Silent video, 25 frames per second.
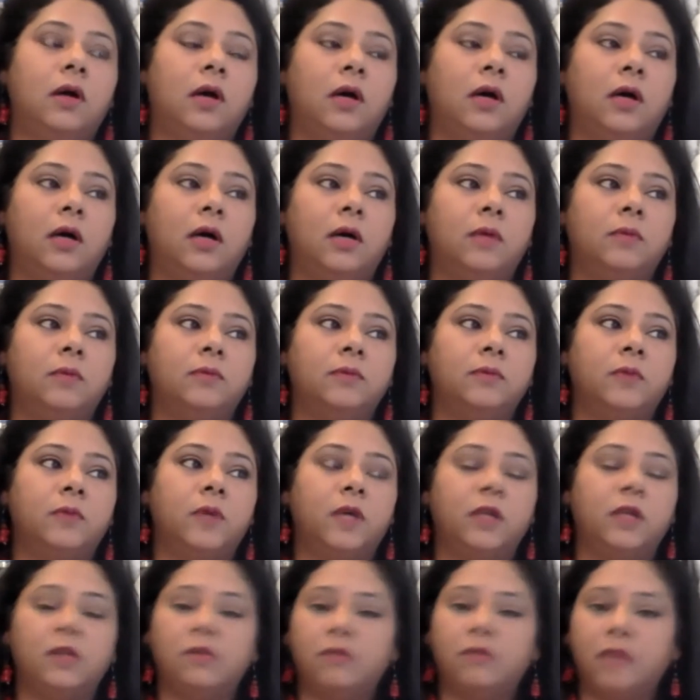
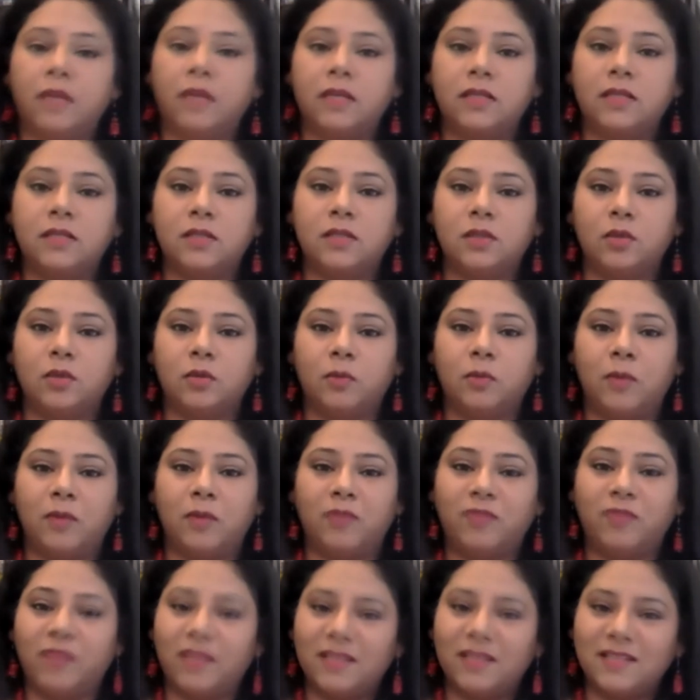Otherwise,
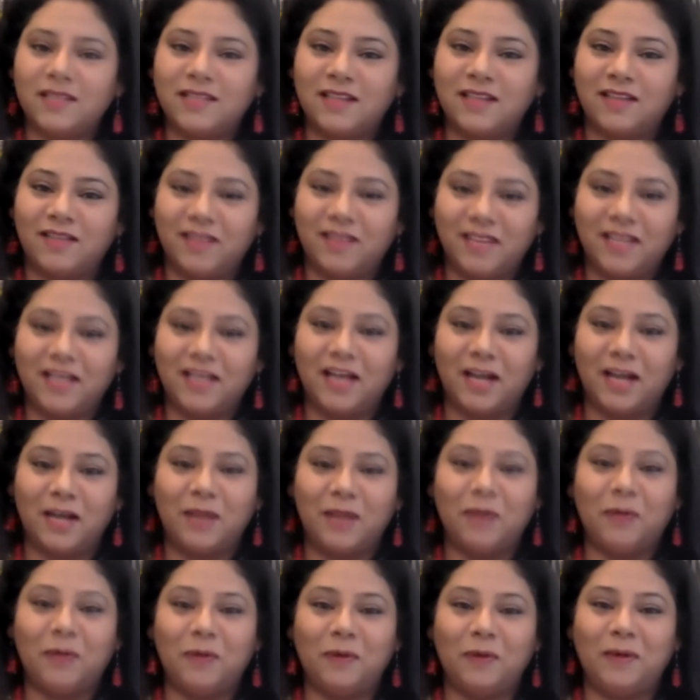my friends are very
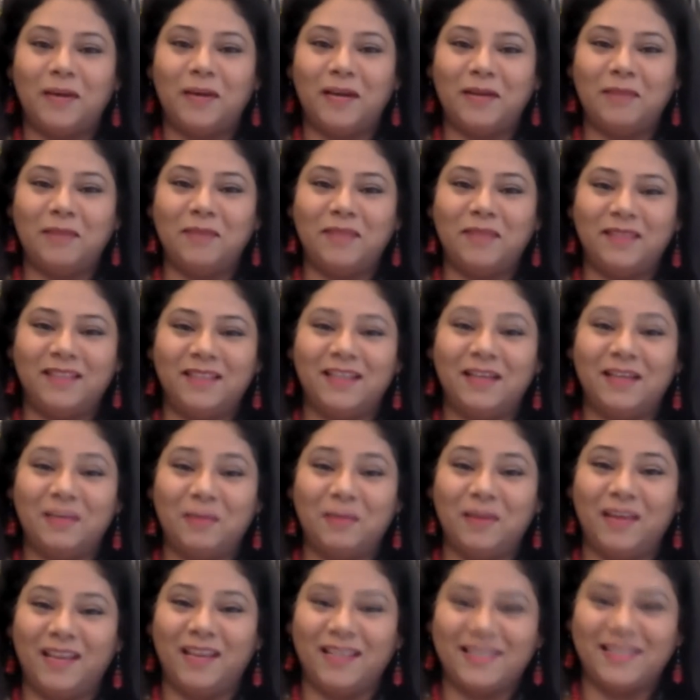kind to donate me their
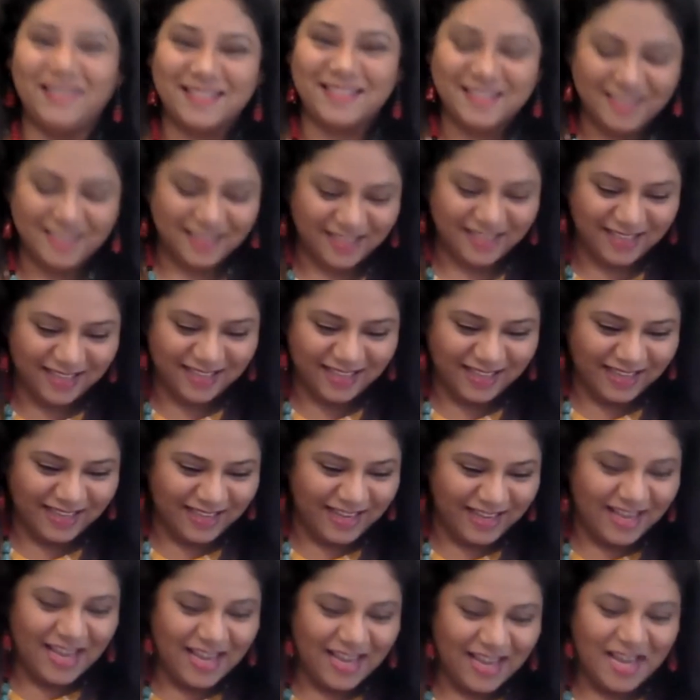plates.
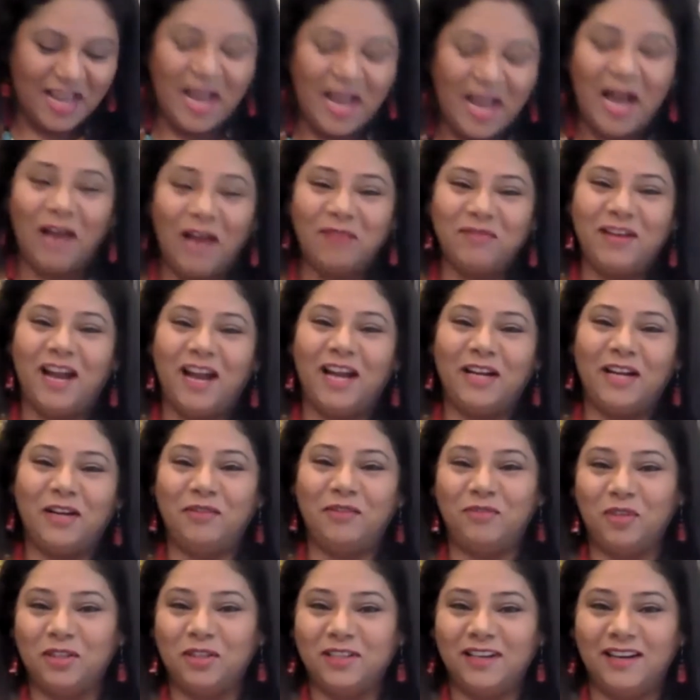I'm kind
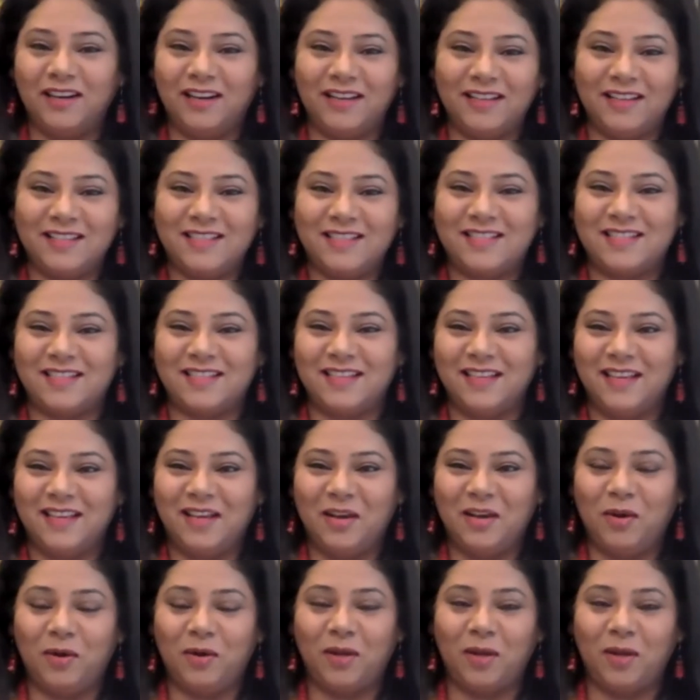of on their list.
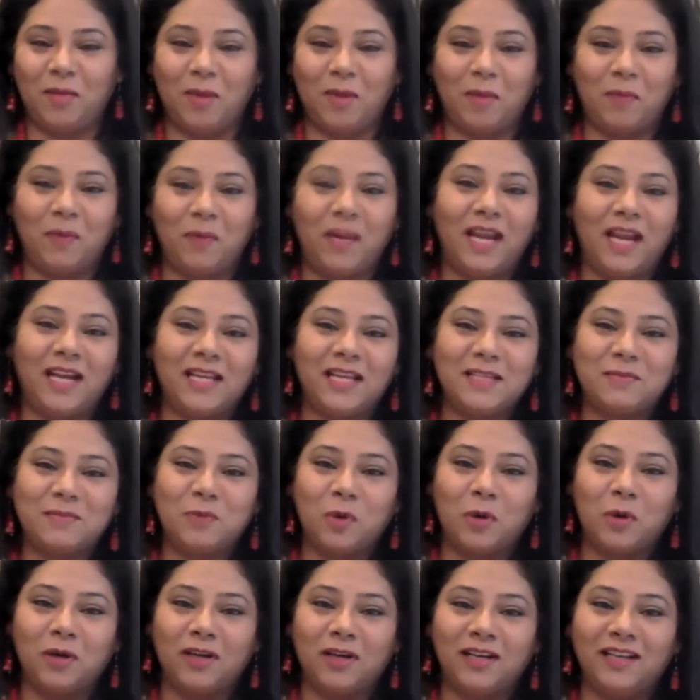Okay, my plate is
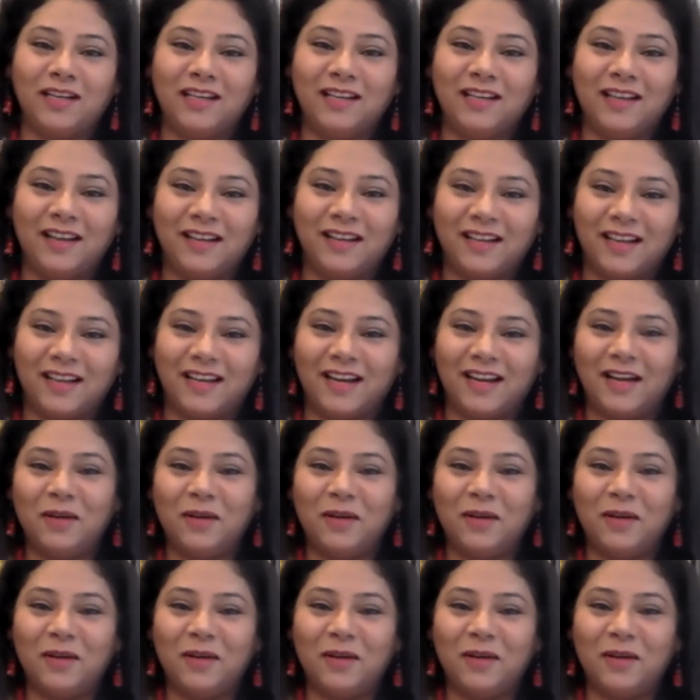broken, Nina. Can